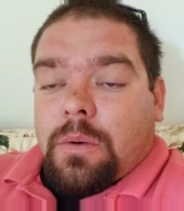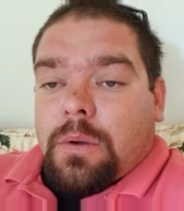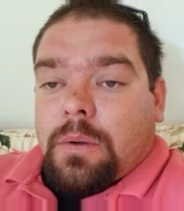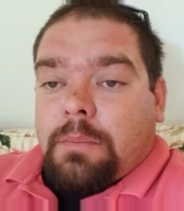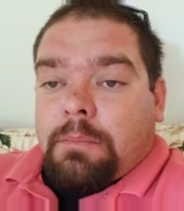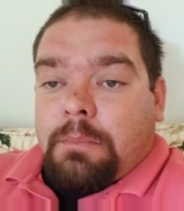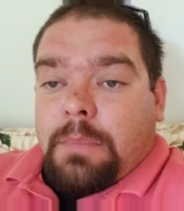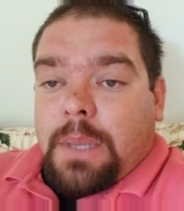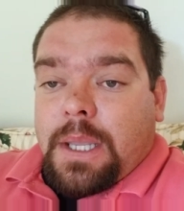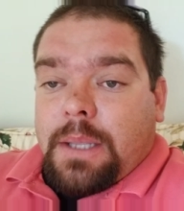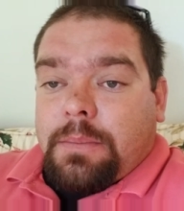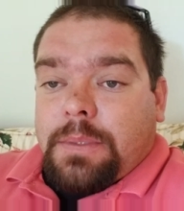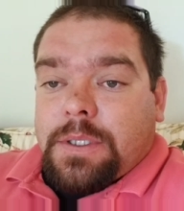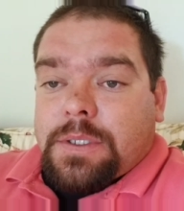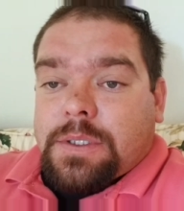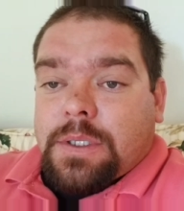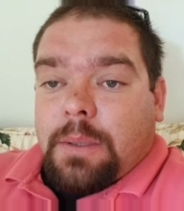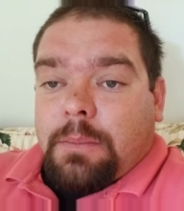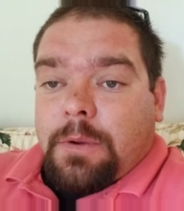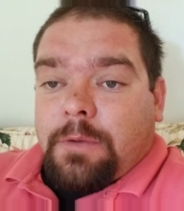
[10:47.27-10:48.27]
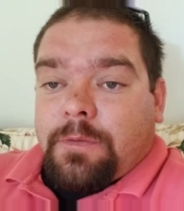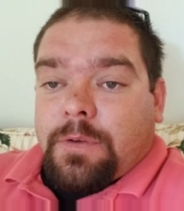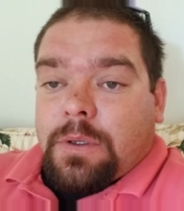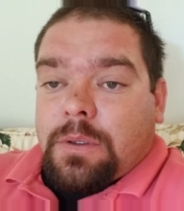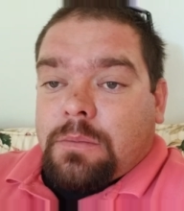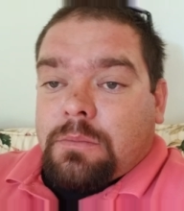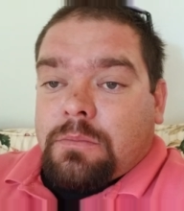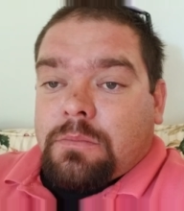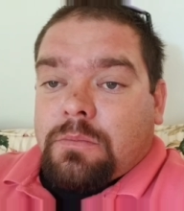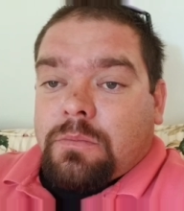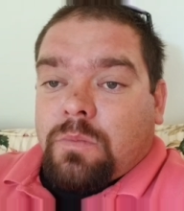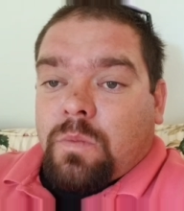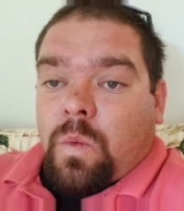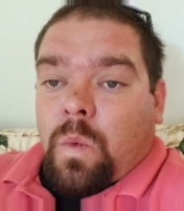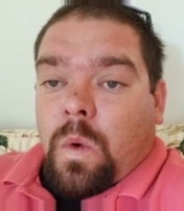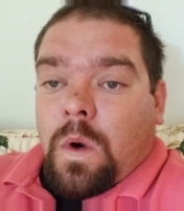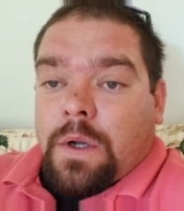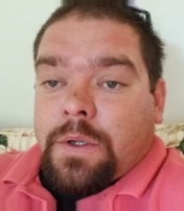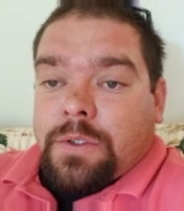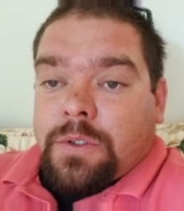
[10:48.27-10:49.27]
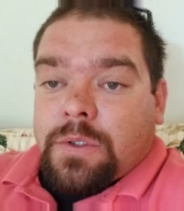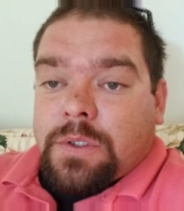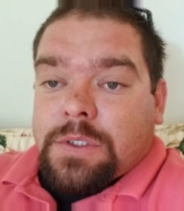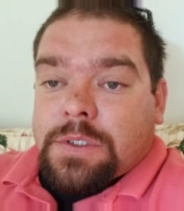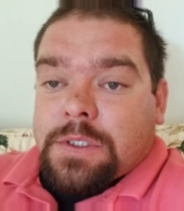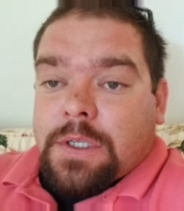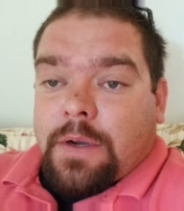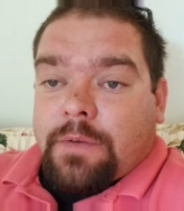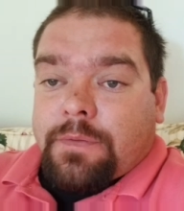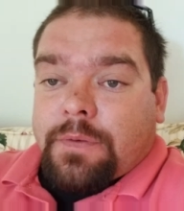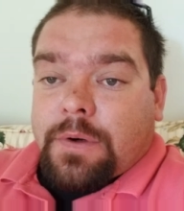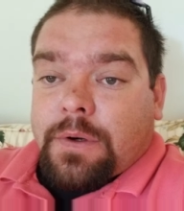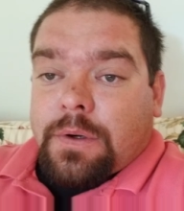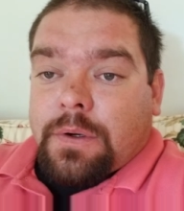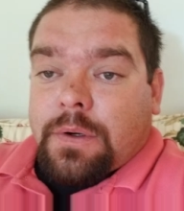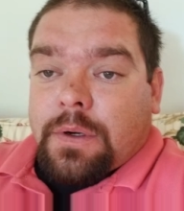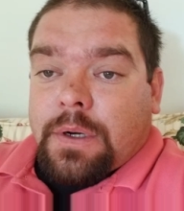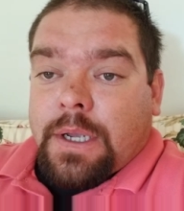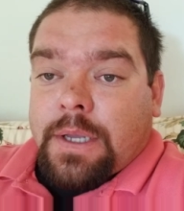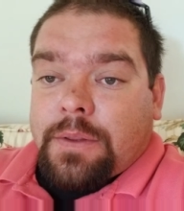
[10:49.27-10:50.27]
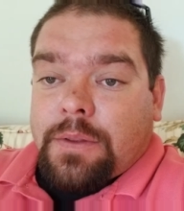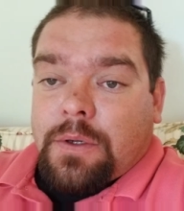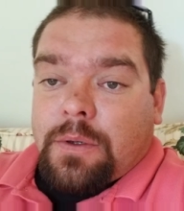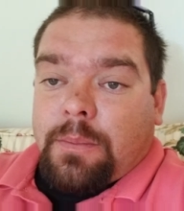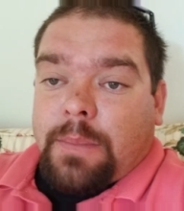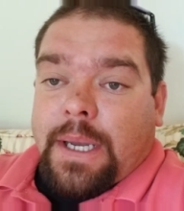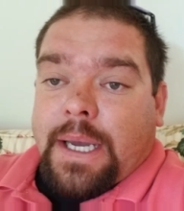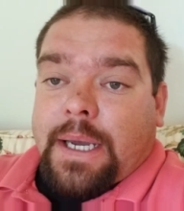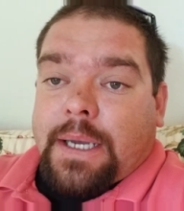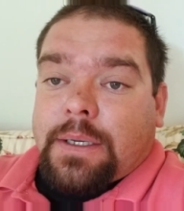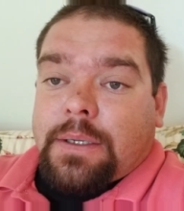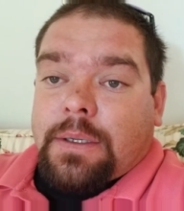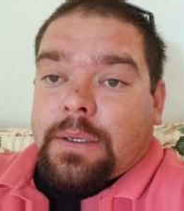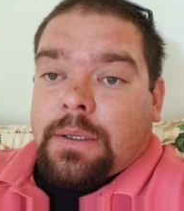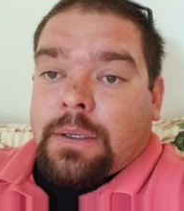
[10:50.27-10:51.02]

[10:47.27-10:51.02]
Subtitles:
Maybe some of them want you to suffer and they're mad.